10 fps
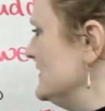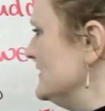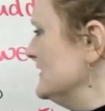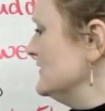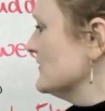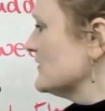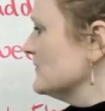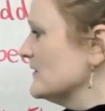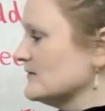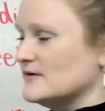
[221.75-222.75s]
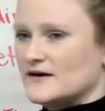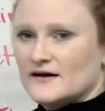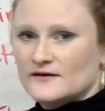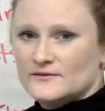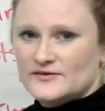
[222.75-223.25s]
In North
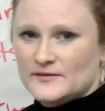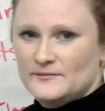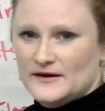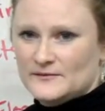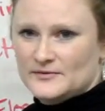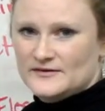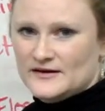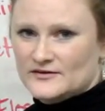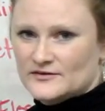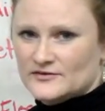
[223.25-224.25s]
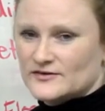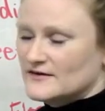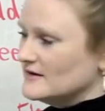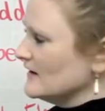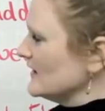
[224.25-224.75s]
America, we say baked potatoes.
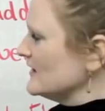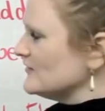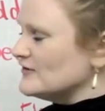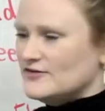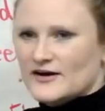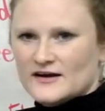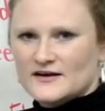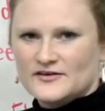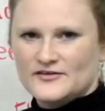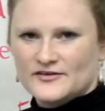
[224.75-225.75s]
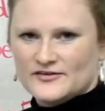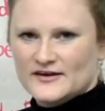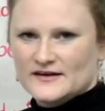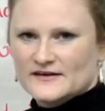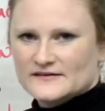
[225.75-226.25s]
I guess the jacket is the
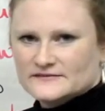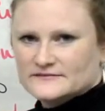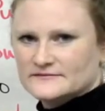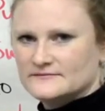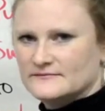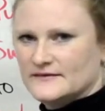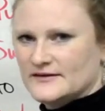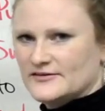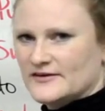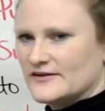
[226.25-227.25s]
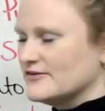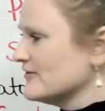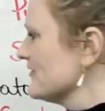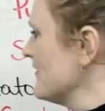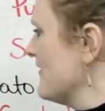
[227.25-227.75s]
skin. Makes
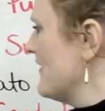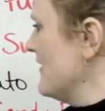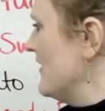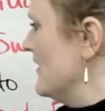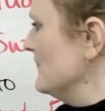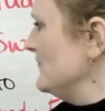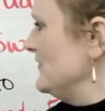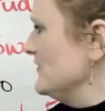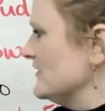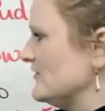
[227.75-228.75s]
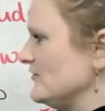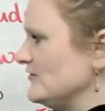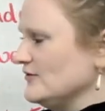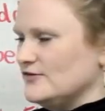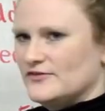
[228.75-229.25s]
sense. Do you get to
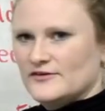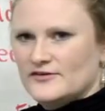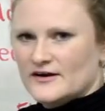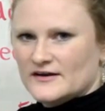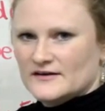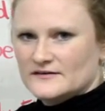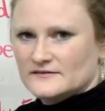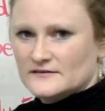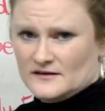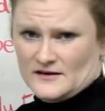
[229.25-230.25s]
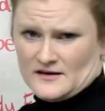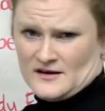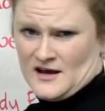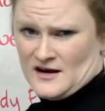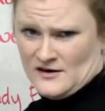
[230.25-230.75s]
choose the jacket? I'd like a
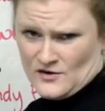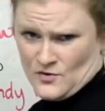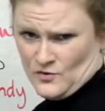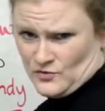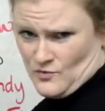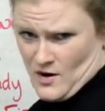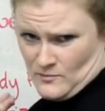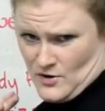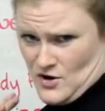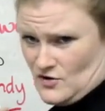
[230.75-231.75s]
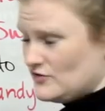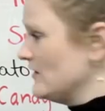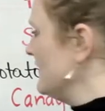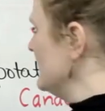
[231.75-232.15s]
Canada Goose one, please.